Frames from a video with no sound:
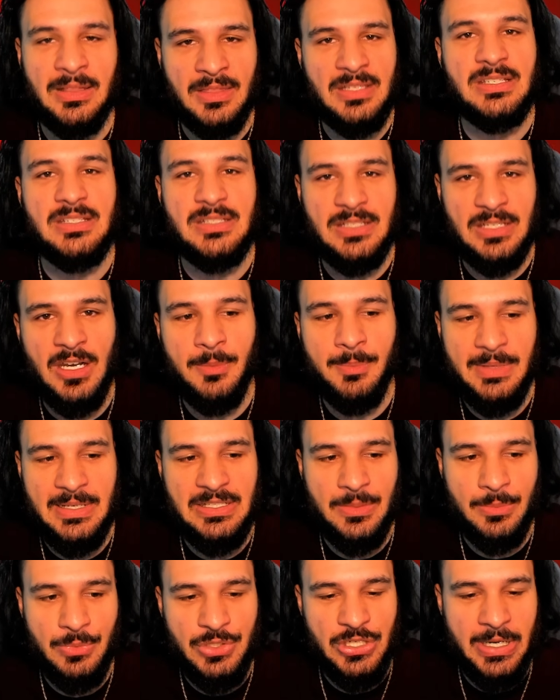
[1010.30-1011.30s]
and this is going to be
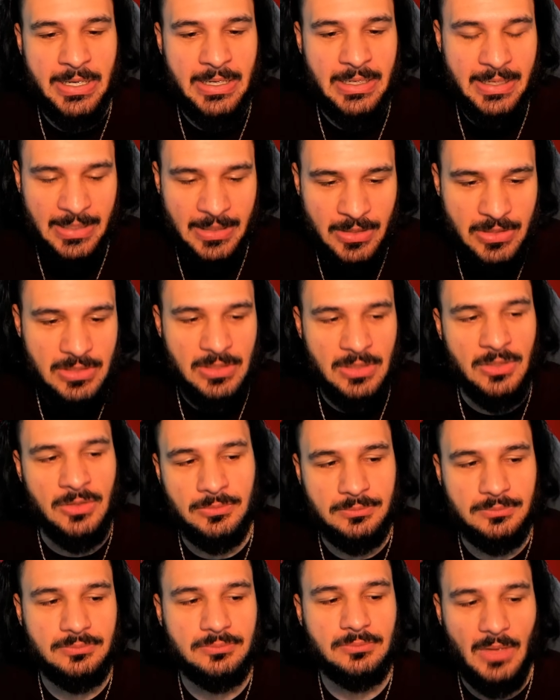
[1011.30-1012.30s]
some shade here,
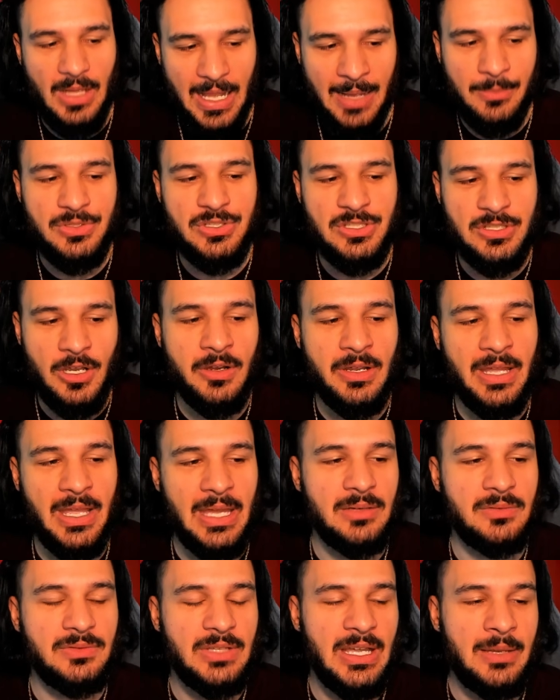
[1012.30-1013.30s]
so I'm sorry
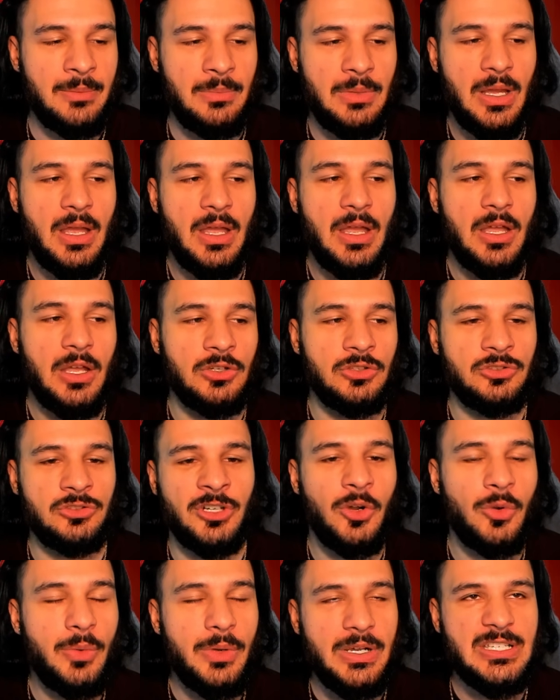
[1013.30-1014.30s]
ahead of time.
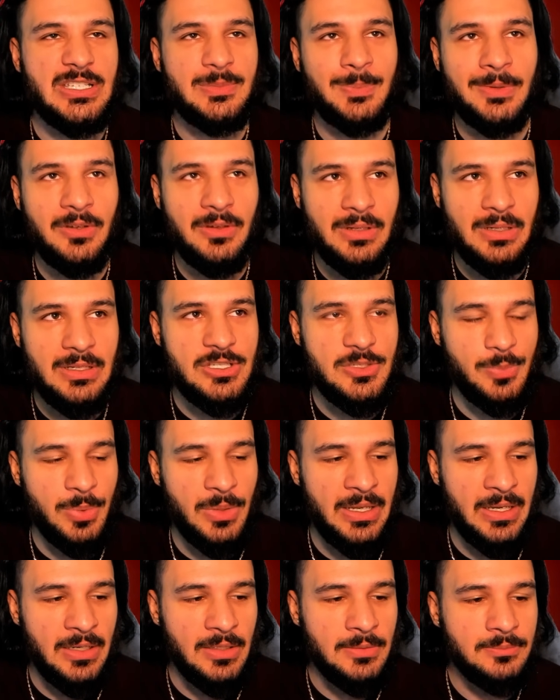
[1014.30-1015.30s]
No experienced
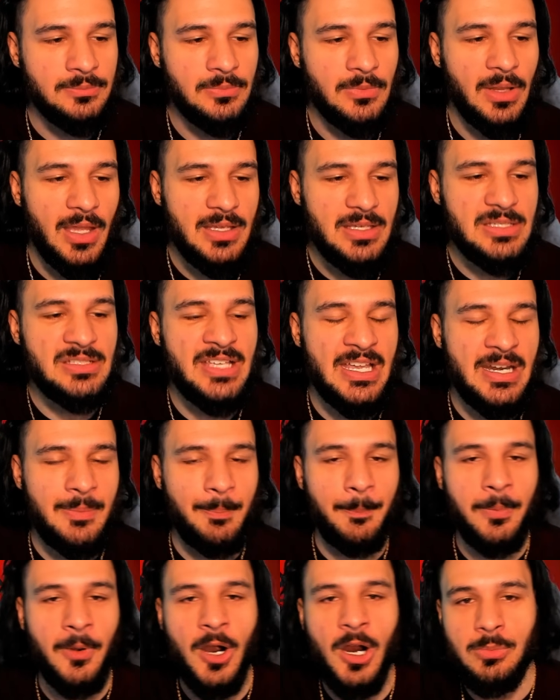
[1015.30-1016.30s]
player
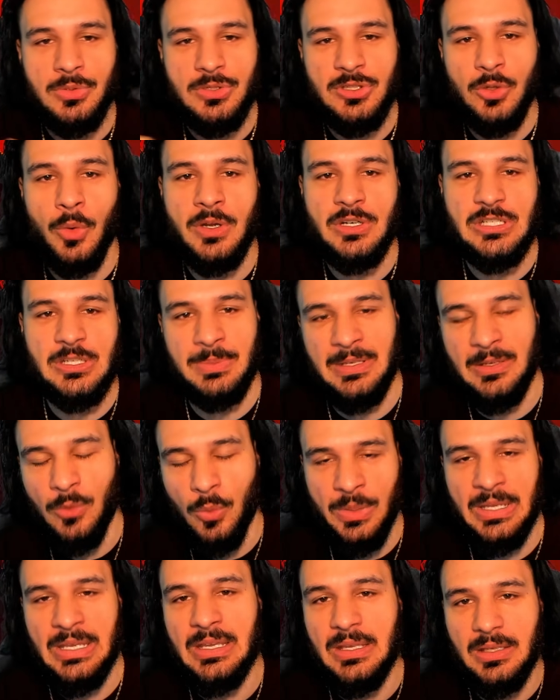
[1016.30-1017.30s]
said Barb was going to be
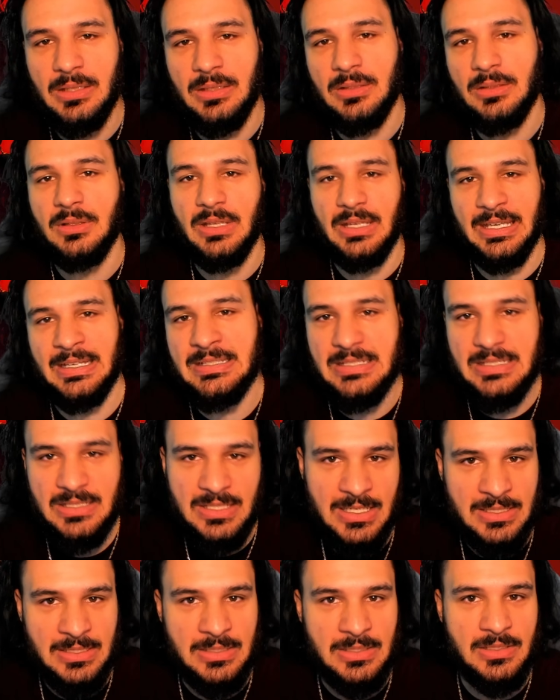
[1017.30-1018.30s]
weak in
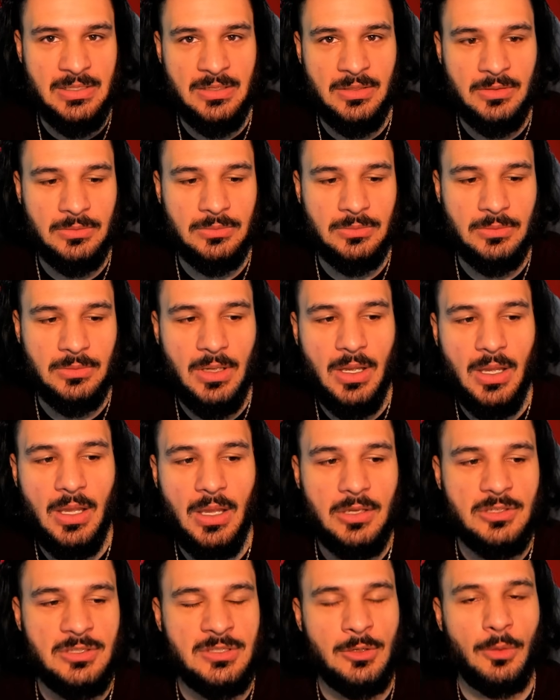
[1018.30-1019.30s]
Season 2.
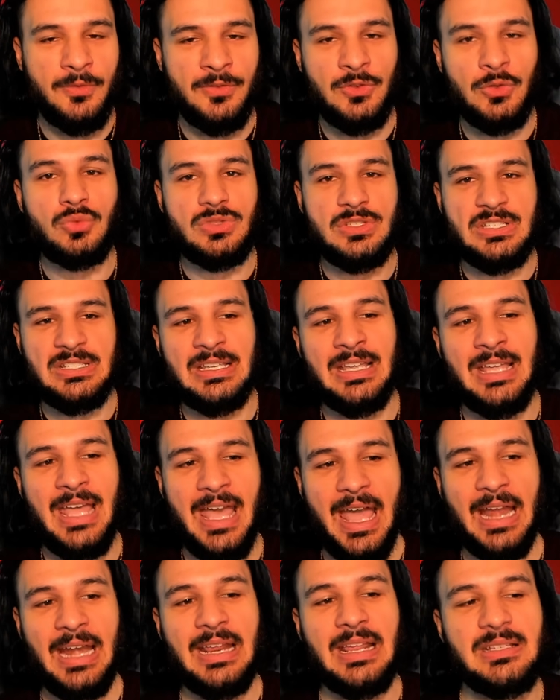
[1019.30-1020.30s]
So if you see
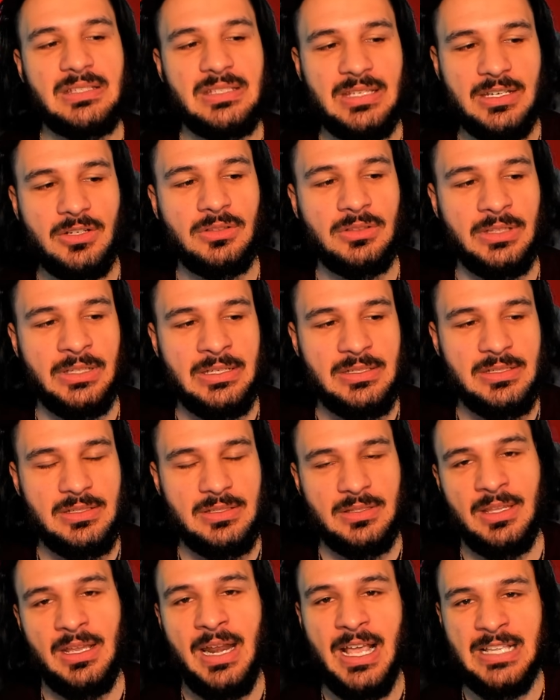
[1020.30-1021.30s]
any tier
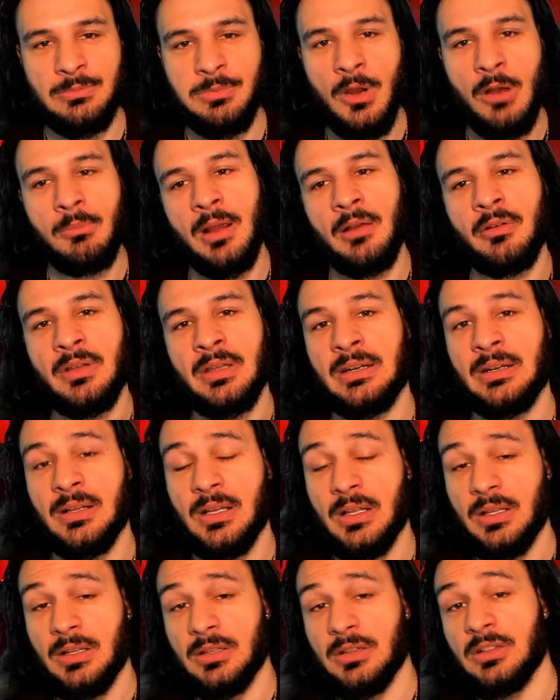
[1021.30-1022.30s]
list that has Barbarian
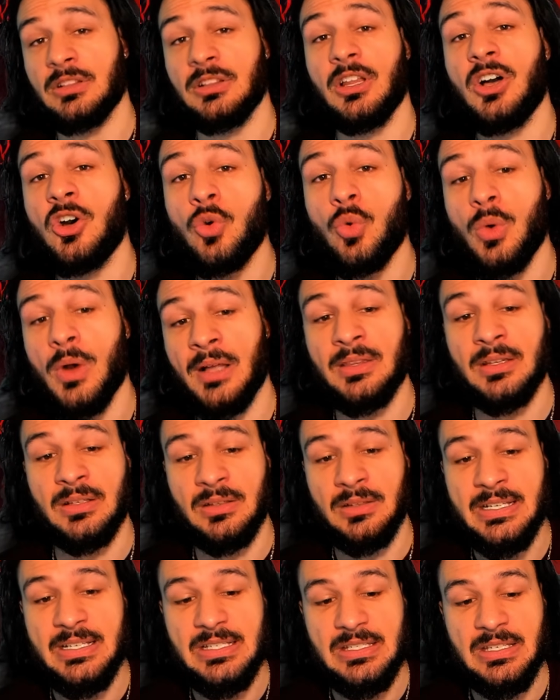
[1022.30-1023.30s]
low on the
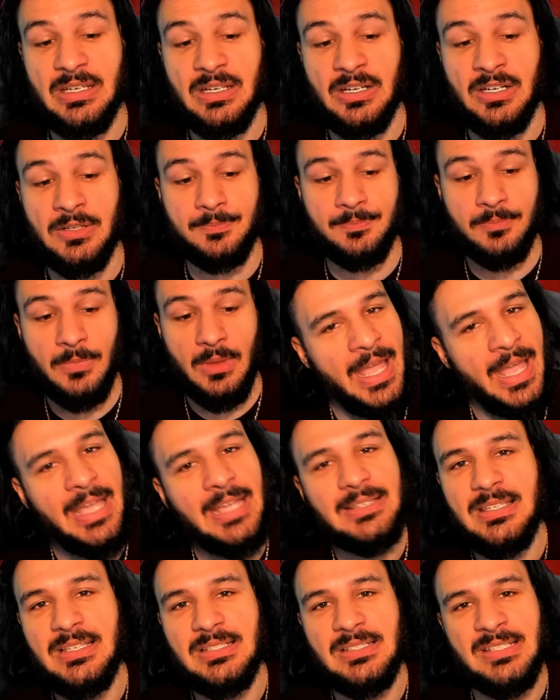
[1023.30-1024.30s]
list here,
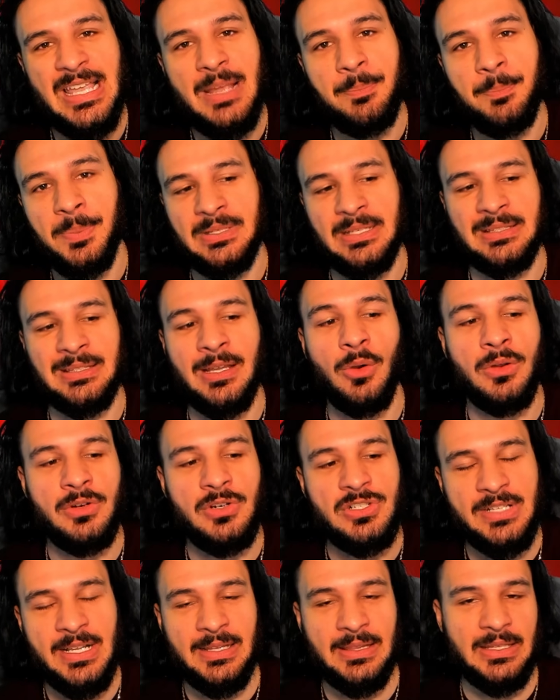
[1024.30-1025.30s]
hate to say it, but they don't
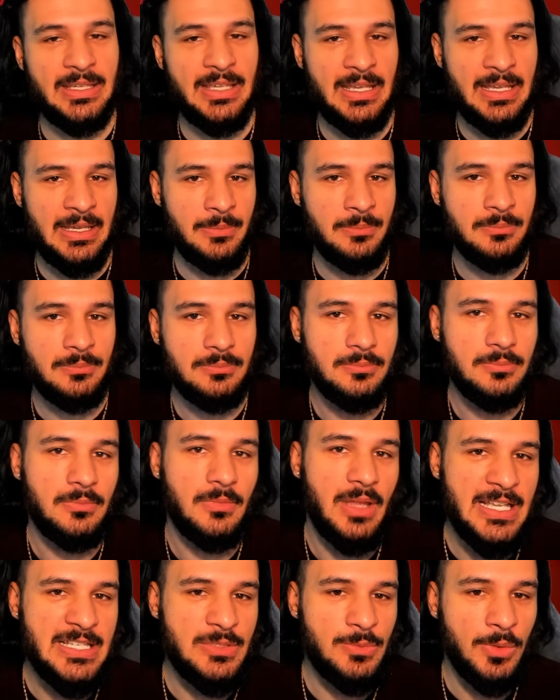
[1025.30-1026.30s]
understand the game
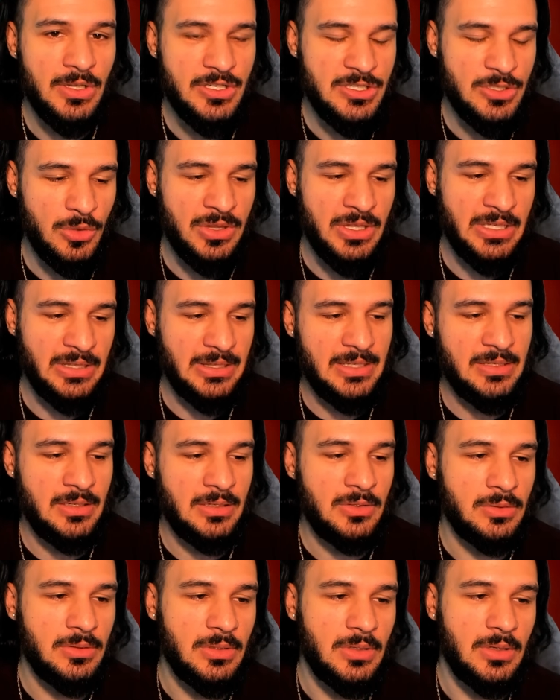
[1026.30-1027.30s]
as well as you think they
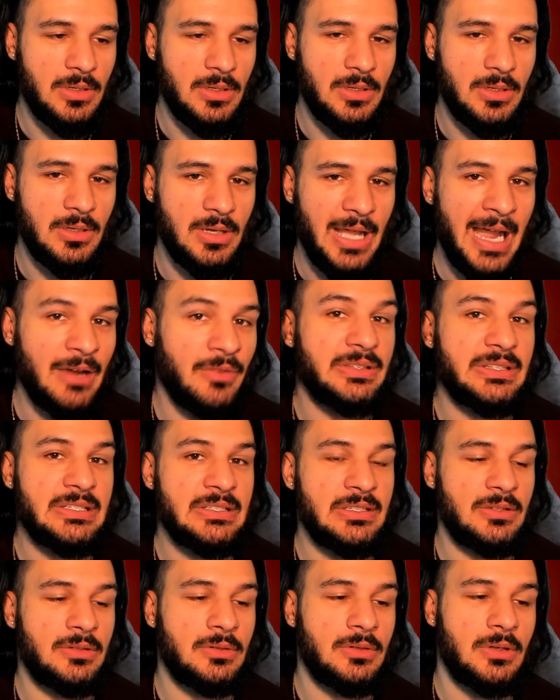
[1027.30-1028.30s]
do. I really
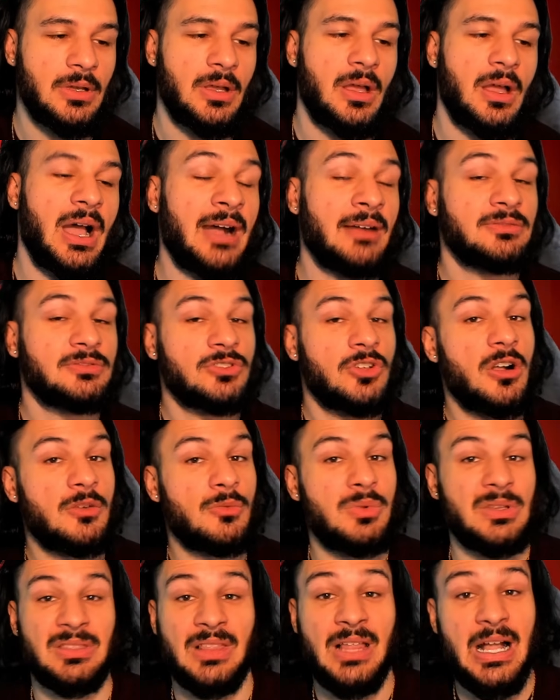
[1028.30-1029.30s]
do. I've
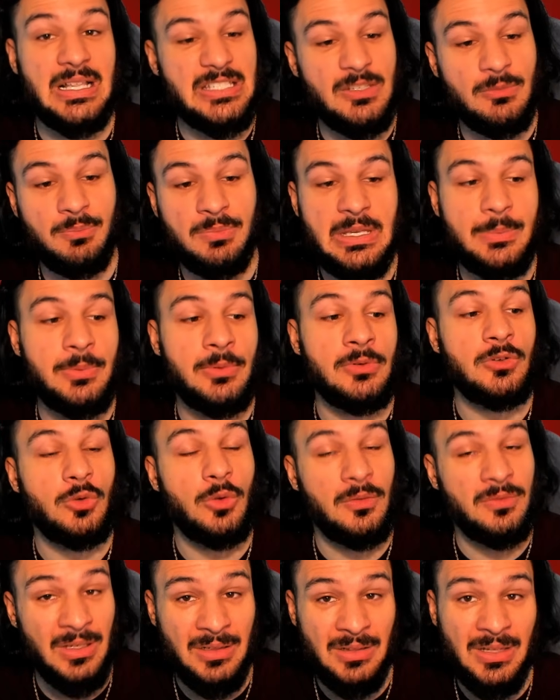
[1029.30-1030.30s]
talked with lots of people who
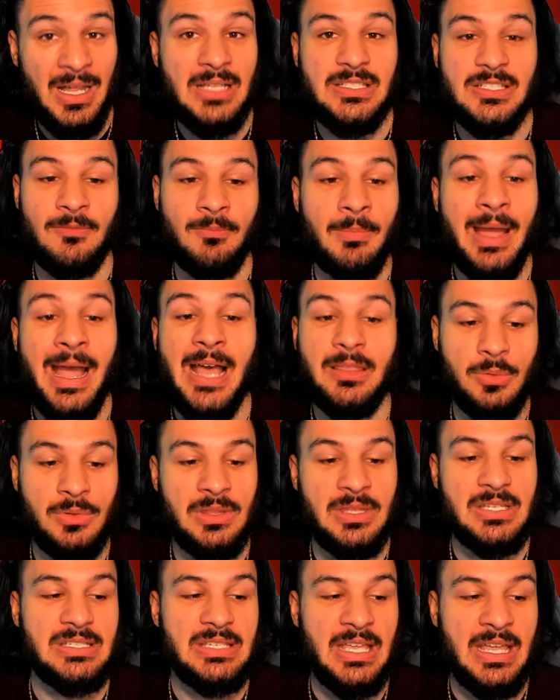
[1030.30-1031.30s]
have done lots of math
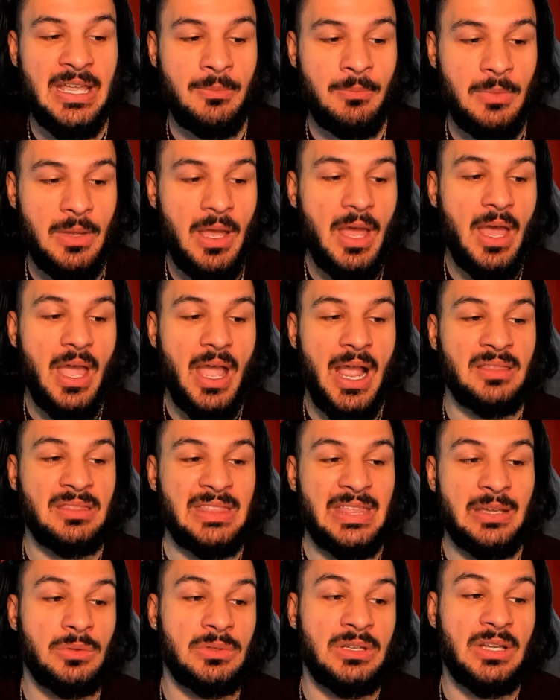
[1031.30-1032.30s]
with this game, and
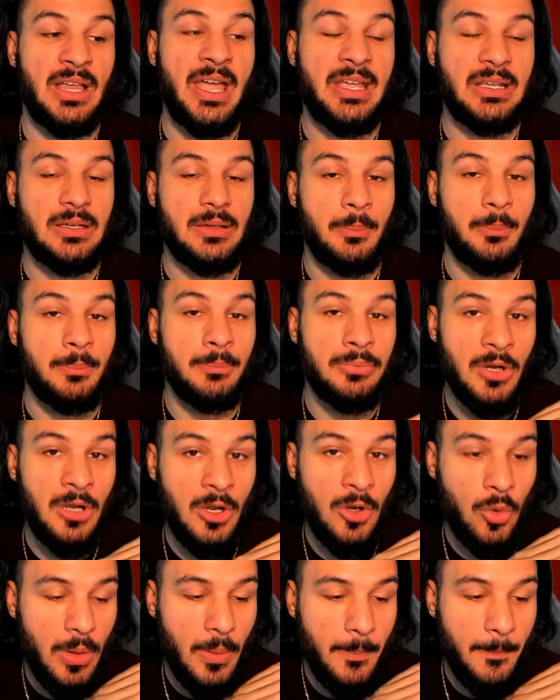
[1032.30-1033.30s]
they were like,
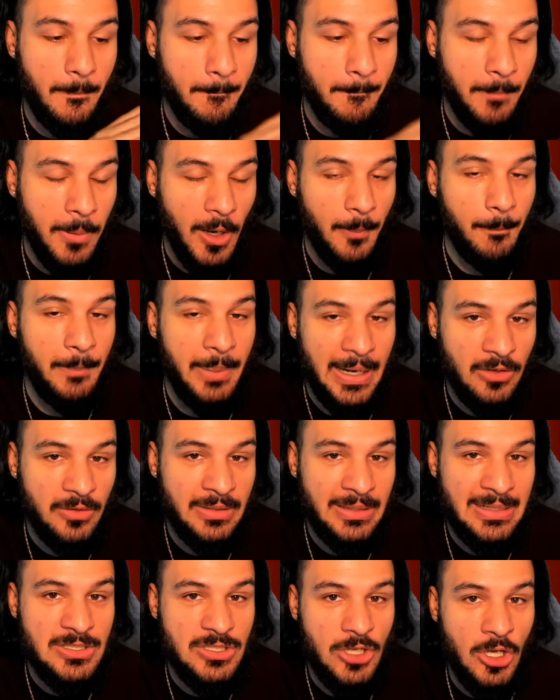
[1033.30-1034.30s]
bro,
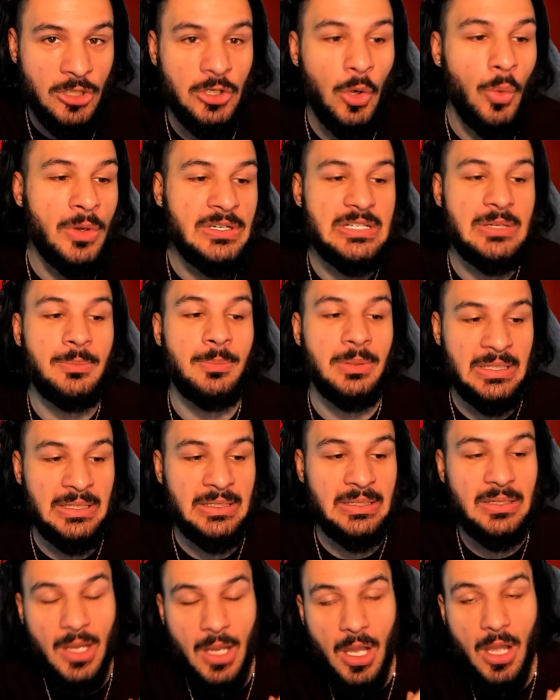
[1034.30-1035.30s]
Barbarians are going to
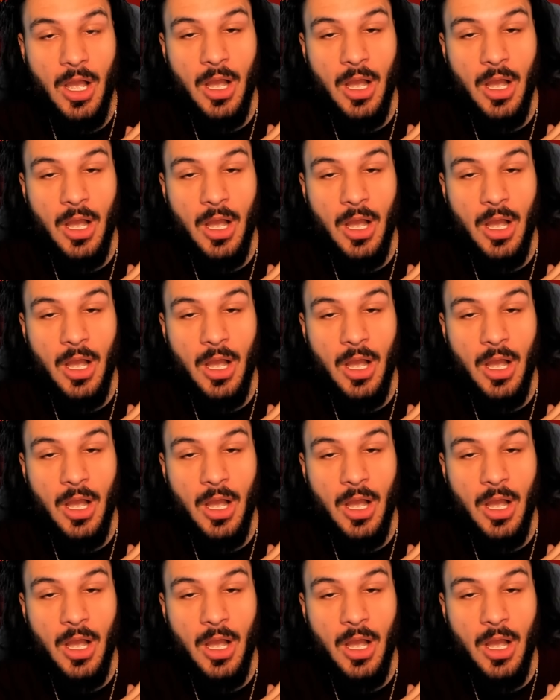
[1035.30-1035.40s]
be